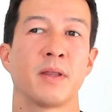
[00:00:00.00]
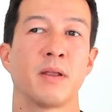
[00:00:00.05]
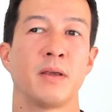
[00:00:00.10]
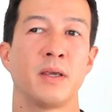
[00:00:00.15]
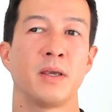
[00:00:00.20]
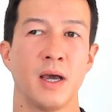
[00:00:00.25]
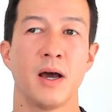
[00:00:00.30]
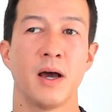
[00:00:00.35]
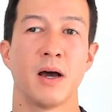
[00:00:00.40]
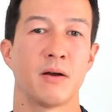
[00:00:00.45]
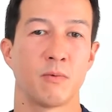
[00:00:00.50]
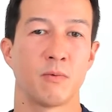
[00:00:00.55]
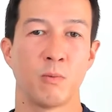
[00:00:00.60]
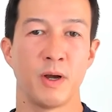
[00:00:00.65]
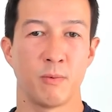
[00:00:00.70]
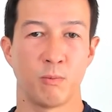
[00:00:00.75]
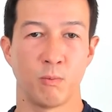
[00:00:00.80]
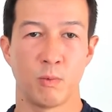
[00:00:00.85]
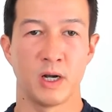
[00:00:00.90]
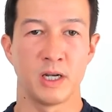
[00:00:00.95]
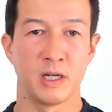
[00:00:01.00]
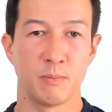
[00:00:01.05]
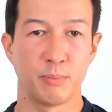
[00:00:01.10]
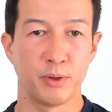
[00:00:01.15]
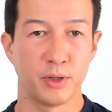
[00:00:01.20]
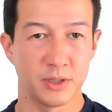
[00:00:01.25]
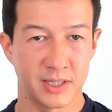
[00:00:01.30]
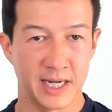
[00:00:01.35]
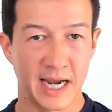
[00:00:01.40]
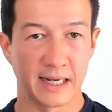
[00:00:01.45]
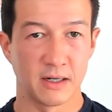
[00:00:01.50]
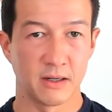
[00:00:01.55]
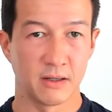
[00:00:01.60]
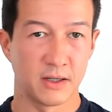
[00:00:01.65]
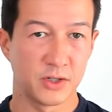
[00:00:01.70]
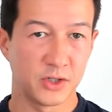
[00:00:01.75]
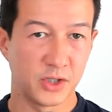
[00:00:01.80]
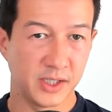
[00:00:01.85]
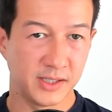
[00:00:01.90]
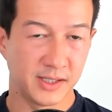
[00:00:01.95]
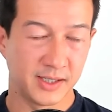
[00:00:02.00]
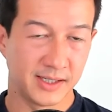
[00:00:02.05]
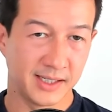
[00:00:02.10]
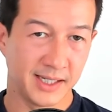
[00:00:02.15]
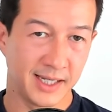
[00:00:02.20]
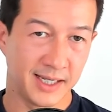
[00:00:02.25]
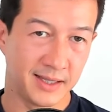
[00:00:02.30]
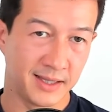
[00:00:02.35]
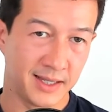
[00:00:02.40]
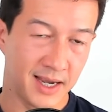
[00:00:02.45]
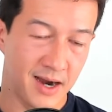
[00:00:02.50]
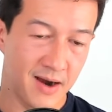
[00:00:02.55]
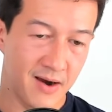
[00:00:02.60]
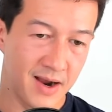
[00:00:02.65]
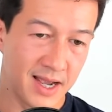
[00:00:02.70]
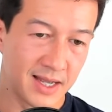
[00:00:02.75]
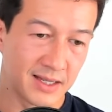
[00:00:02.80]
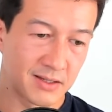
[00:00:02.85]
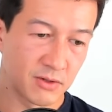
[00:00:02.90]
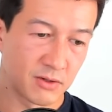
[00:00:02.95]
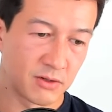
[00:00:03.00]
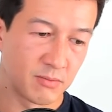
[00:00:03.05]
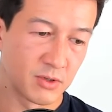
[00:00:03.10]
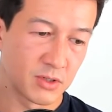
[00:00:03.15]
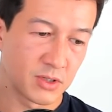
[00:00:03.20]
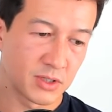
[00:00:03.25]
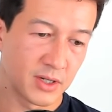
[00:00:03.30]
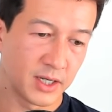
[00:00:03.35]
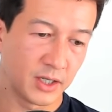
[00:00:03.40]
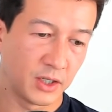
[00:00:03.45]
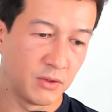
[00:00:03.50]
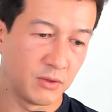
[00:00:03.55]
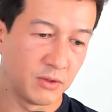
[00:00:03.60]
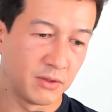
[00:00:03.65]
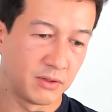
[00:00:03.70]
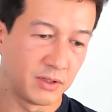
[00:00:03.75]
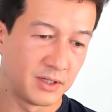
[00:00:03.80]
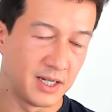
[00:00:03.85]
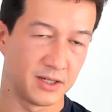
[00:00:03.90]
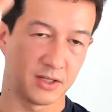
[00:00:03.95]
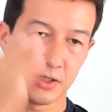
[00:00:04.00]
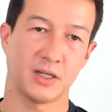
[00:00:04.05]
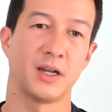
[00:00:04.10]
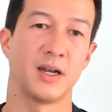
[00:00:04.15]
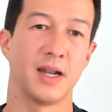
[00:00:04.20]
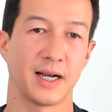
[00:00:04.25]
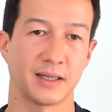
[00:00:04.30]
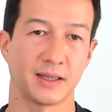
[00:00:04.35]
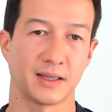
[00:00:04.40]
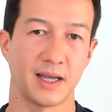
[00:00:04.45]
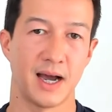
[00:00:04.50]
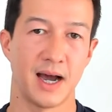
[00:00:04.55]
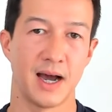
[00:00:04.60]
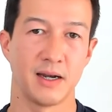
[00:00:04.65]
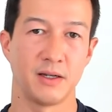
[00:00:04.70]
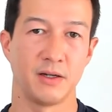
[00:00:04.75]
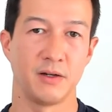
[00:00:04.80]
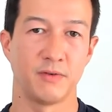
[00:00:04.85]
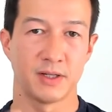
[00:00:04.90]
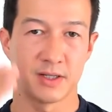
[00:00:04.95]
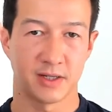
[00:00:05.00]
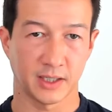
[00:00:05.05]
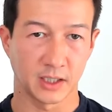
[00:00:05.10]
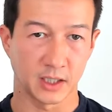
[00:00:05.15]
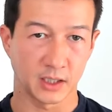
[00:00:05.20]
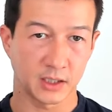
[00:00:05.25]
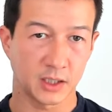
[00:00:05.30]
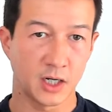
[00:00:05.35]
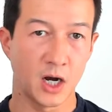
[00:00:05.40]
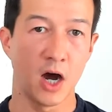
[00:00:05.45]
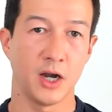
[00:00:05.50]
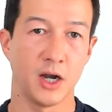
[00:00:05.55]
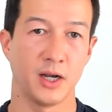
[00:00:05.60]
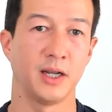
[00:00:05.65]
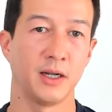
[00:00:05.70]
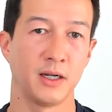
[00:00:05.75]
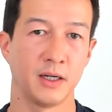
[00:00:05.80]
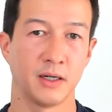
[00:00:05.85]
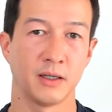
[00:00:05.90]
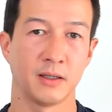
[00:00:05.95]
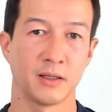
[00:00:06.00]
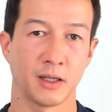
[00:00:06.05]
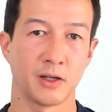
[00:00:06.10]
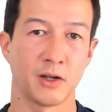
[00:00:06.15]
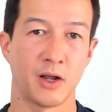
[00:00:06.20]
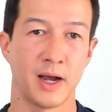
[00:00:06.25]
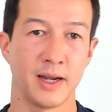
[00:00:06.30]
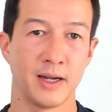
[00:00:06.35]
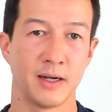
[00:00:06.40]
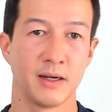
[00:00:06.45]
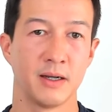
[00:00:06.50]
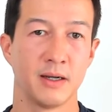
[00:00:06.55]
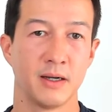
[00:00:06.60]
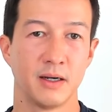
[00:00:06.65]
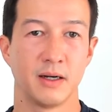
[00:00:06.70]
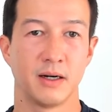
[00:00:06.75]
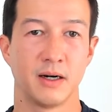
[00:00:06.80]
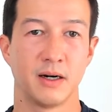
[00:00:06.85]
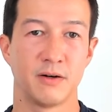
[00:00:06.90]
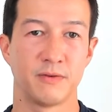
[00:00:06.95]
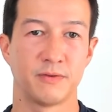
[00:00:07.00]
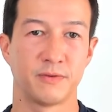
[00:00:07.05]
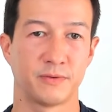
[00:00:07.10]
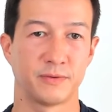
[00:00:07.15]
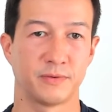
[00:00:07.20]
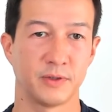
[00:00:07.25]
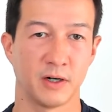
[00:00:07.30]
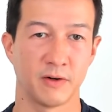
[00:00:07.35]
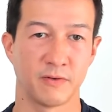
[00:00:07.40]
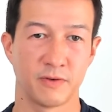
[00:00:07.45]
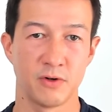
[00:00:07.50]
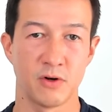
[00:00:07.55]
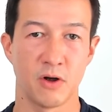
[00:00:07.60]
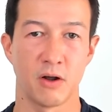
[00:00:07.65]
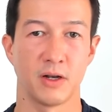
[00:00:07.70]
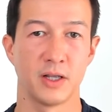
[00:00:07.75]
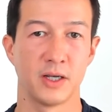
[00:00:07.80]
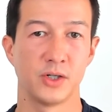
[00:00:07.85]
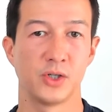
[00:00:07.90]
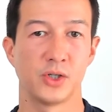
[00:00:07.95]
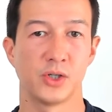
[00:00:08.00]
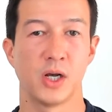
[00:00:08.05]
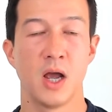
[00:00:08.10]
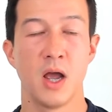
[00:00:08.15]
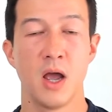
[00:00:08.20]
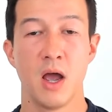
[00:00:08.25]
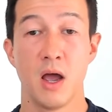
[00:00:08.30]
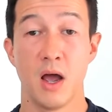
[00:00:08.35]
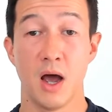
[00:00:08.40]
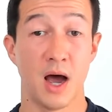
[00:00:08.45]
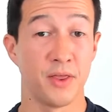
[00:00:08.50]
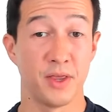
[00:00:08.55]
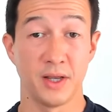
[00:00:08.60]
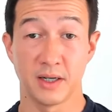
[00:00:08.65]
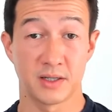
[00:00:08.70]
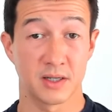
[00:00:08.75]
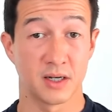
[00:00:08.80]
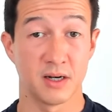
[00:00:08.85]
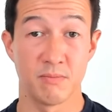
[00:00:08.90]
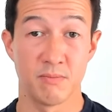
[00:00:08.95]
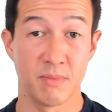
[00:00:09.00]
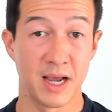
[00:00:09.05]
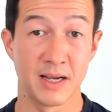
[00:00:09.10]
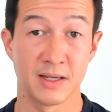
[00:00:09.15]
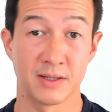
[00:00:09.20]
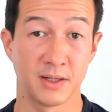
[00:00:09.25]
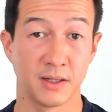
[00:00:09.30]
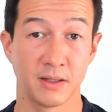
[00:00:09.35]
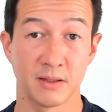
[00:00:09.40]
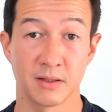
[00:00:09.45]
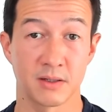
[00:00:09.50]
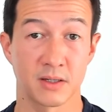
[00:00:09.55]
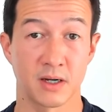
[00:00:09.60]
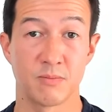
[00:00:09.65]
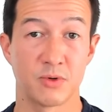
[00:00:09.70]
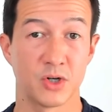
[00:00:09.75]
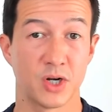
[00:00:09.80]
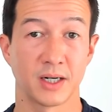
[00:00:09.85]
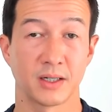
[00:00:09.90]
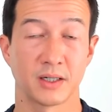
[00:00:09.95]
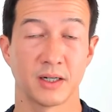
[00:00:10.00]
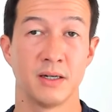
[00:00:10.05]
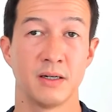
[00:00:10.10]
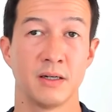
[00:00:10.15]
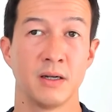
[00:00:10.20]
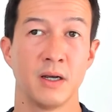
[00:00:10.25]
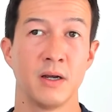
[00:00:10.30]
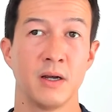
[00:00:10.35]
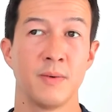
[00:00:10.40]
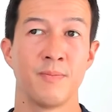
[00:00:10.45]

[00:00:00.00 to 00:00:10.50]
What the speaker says: yeah, when you put technology in there, it's almost like you disconnect that. It's like a cutting the line of knowledge. I think it's an amazing subject. And